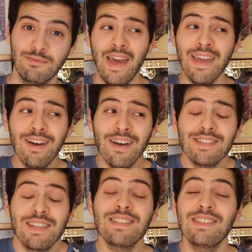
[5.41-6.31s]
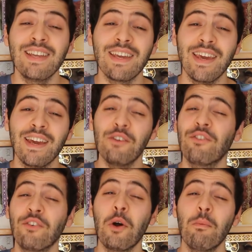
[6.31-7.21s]
Hey guys, it's Nick here
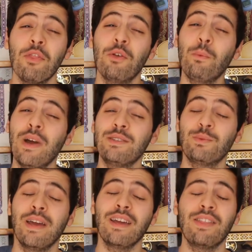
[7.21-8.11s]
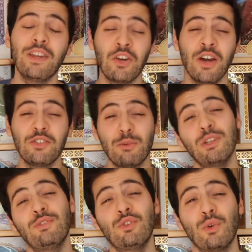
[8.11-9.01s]
from The West Wing. Thank you guys so
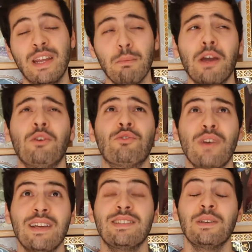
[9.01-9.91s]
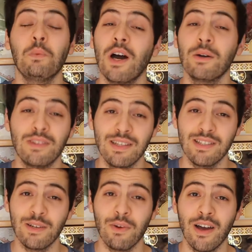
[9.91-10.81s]
much for joining my crazy wild
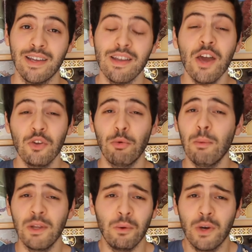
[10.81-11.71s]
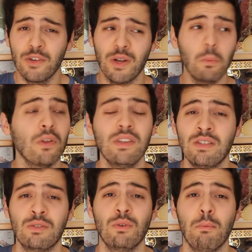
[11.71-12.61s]
Disney ride. You're probably all wondering what this
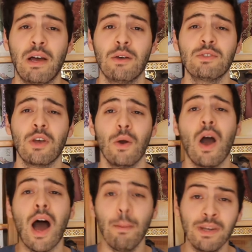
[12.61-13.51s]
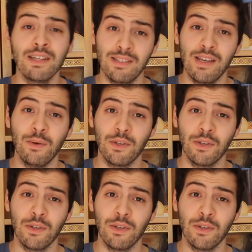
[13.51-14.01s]
is all about, so I'm gonna tell